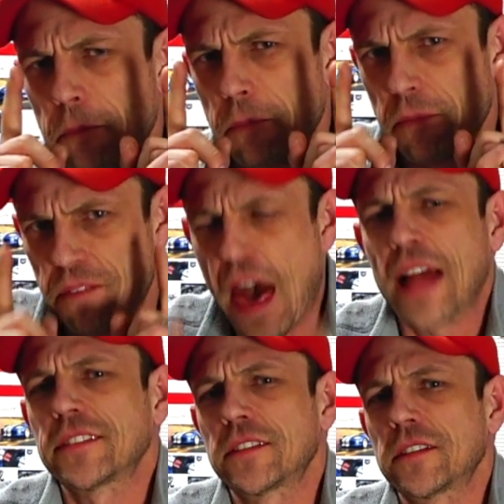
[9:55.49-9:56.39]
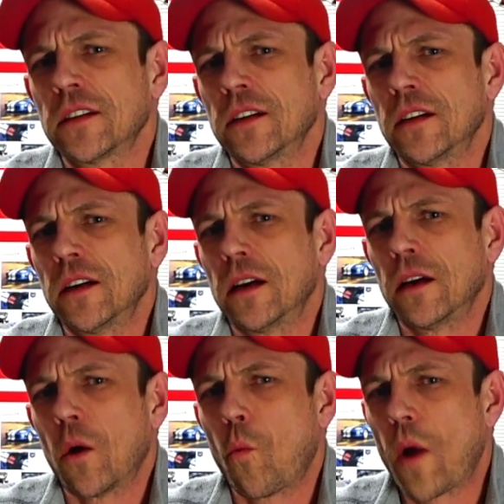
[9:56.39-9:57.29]
That's
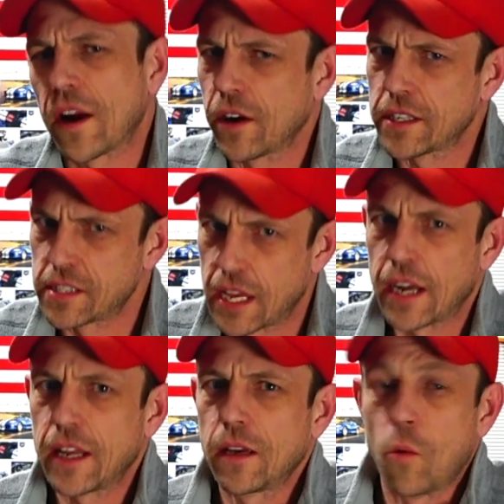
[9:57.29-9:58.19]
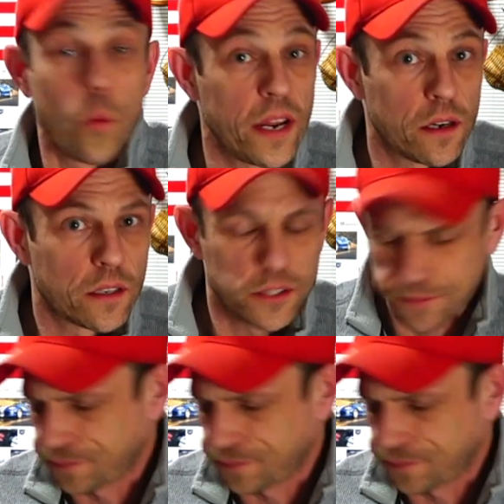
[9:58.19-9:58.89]
where it's getting weird.